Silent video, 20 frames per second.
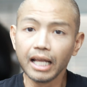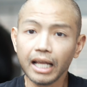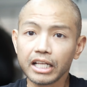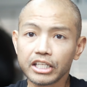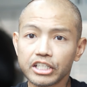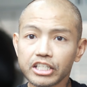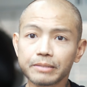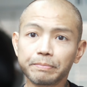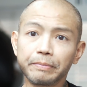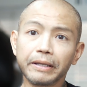
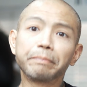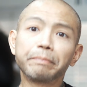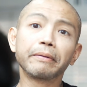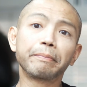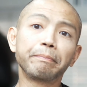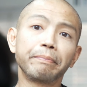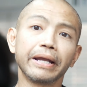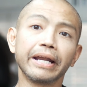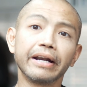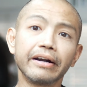just be
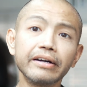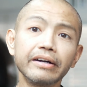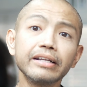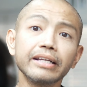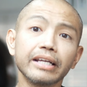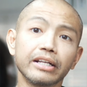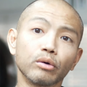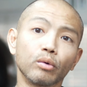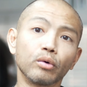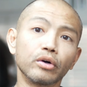prepared
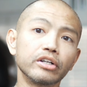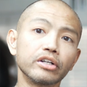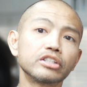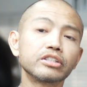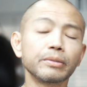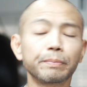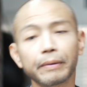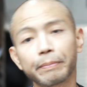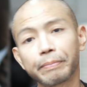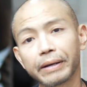in order
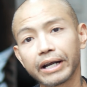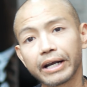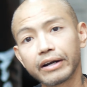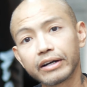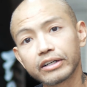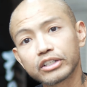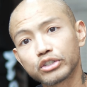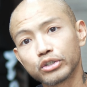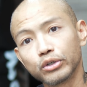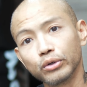to
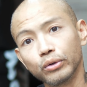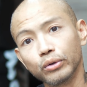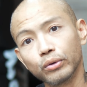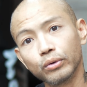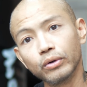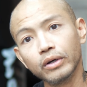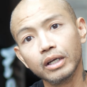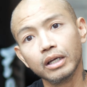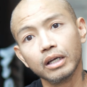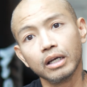prepare
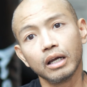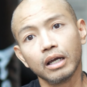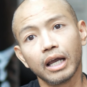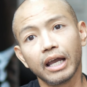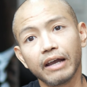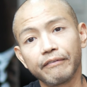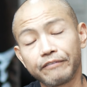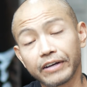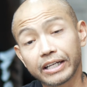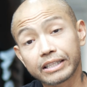to
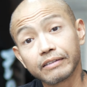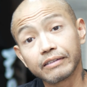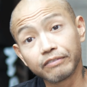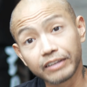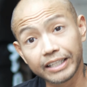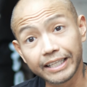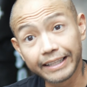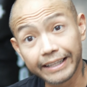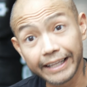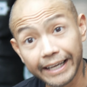
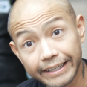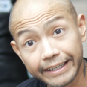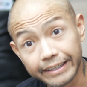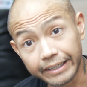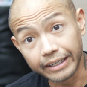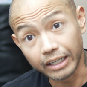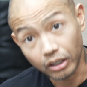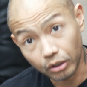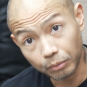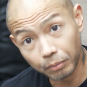effectively land
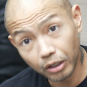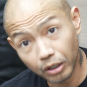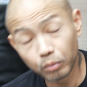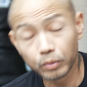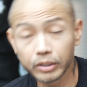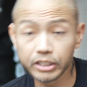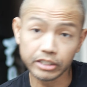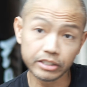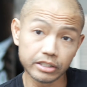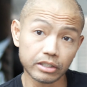an elbow,
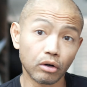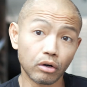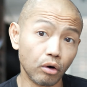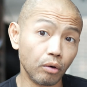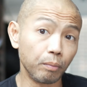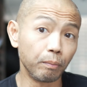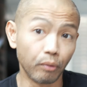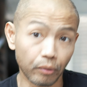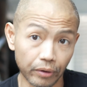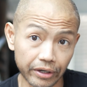which is the
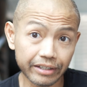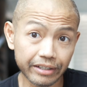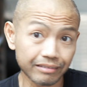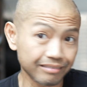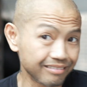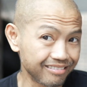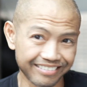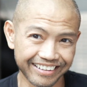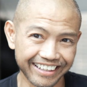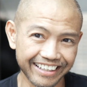whole
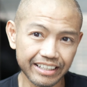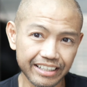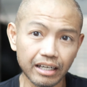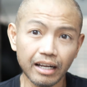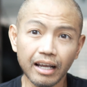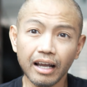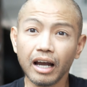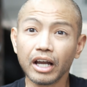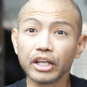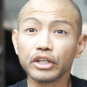point, right?
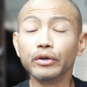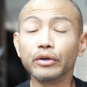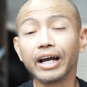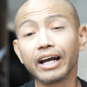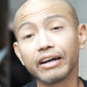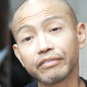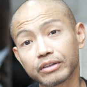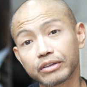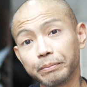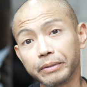You
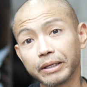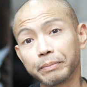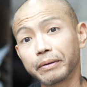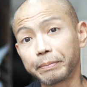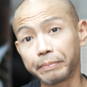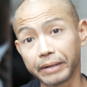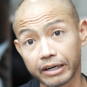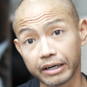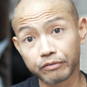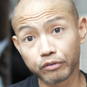have to be
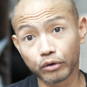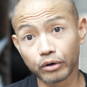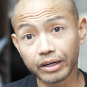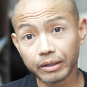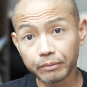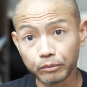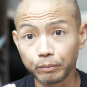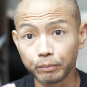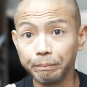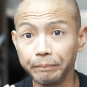prepared for
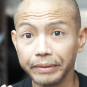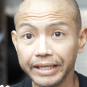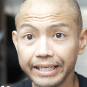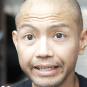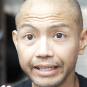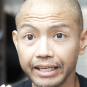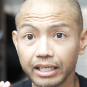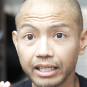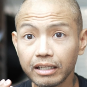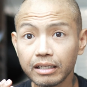it,
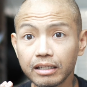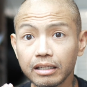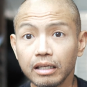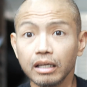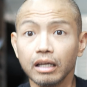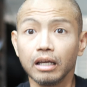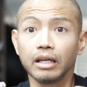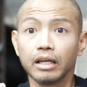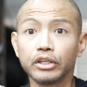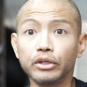meaning
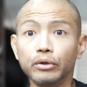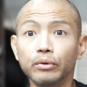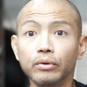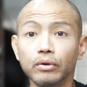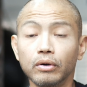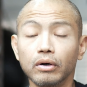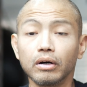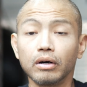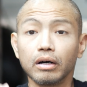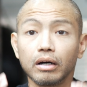
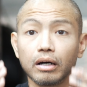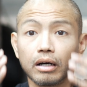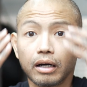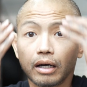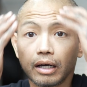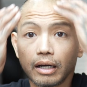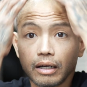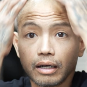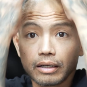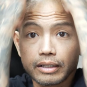you
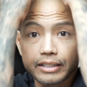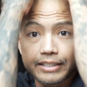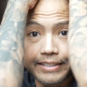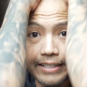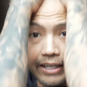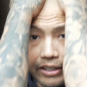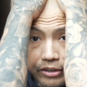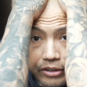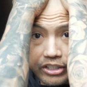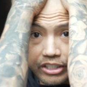
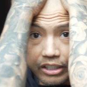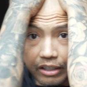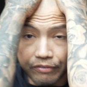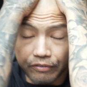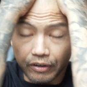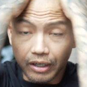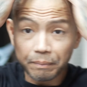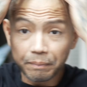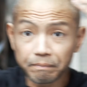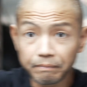set yourself
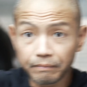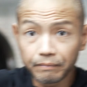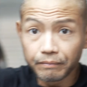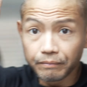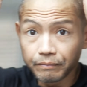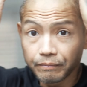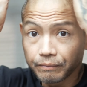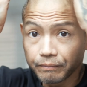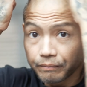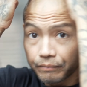up
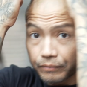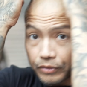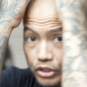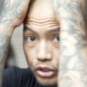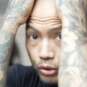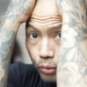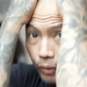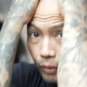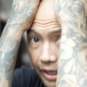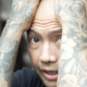
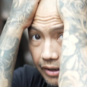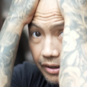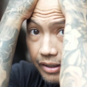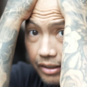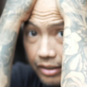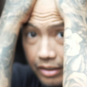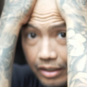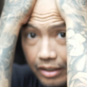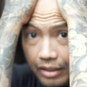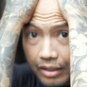to
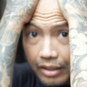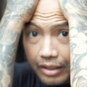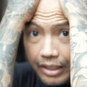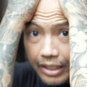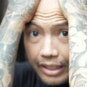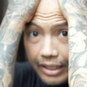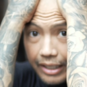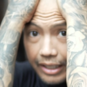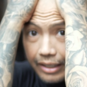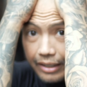where
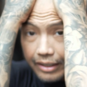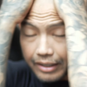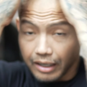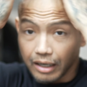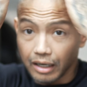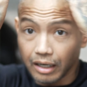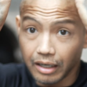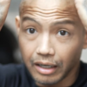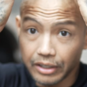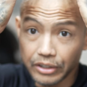
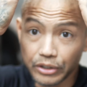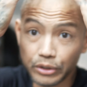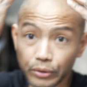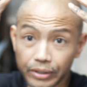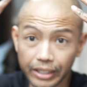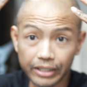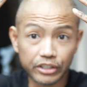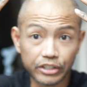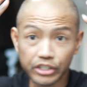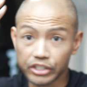you
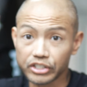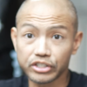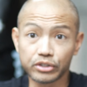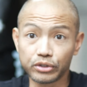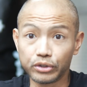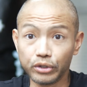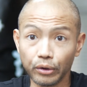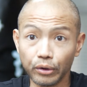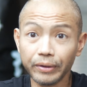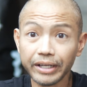can just
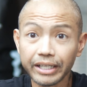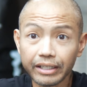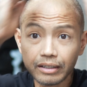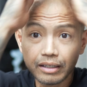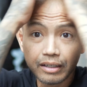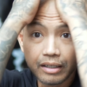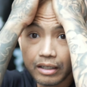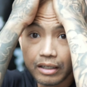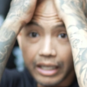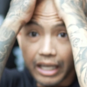do it
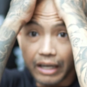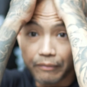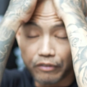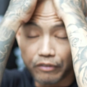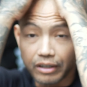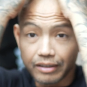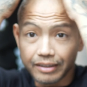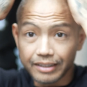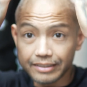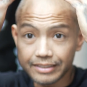
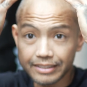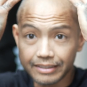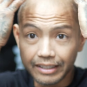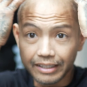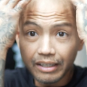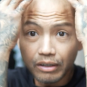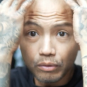effortlessly,